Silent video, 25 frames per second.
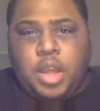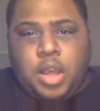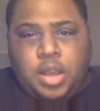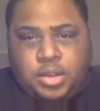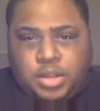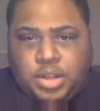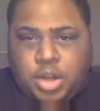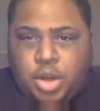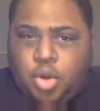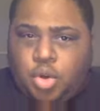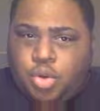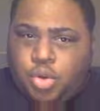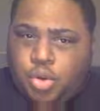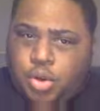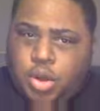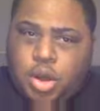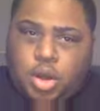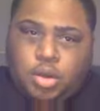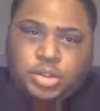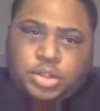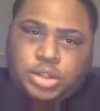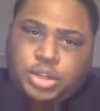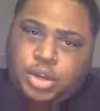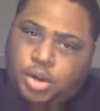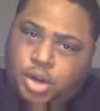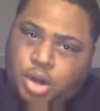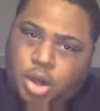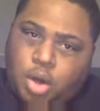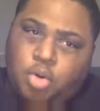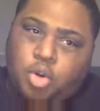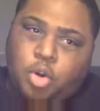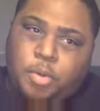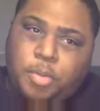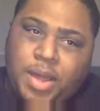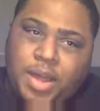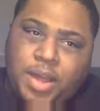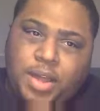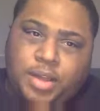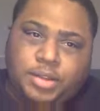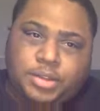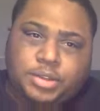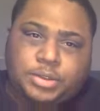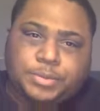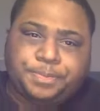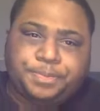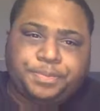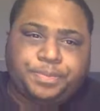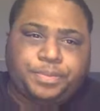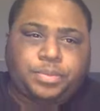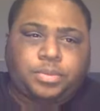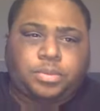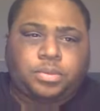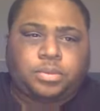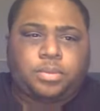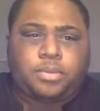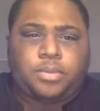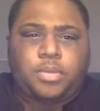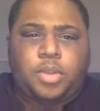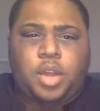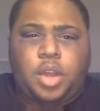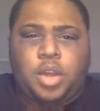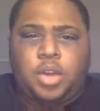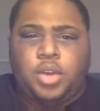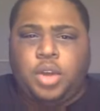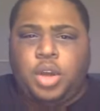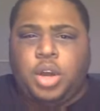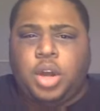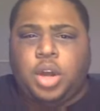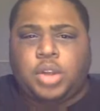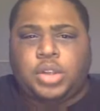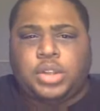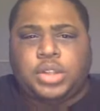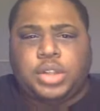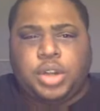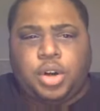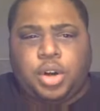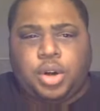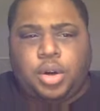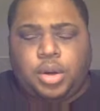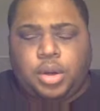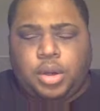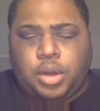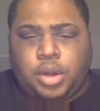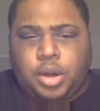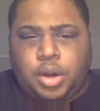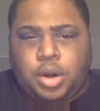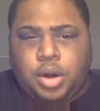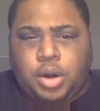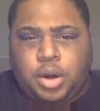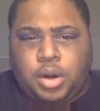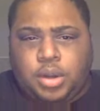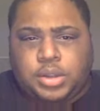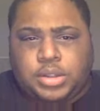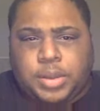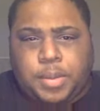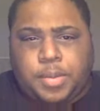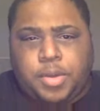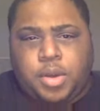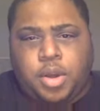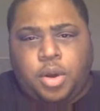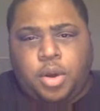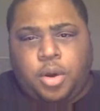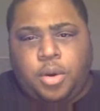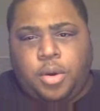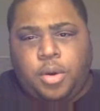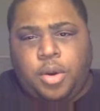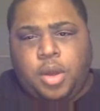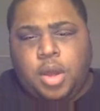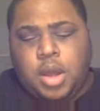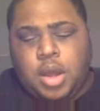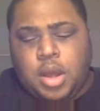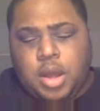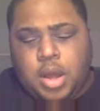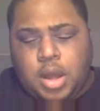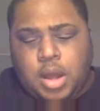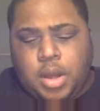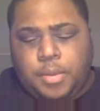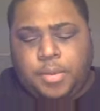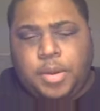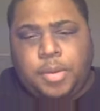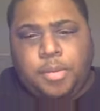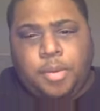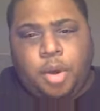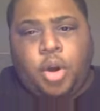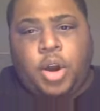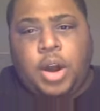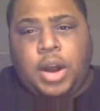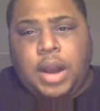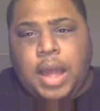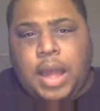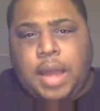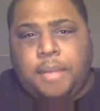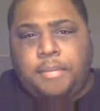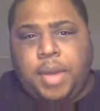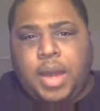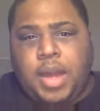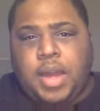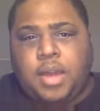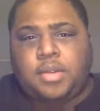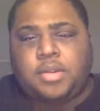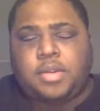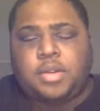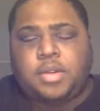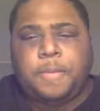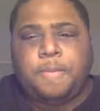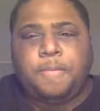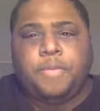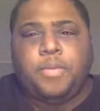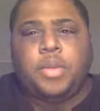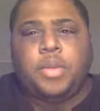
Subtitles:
So you go to your local banks, you can go to your some of your online banks.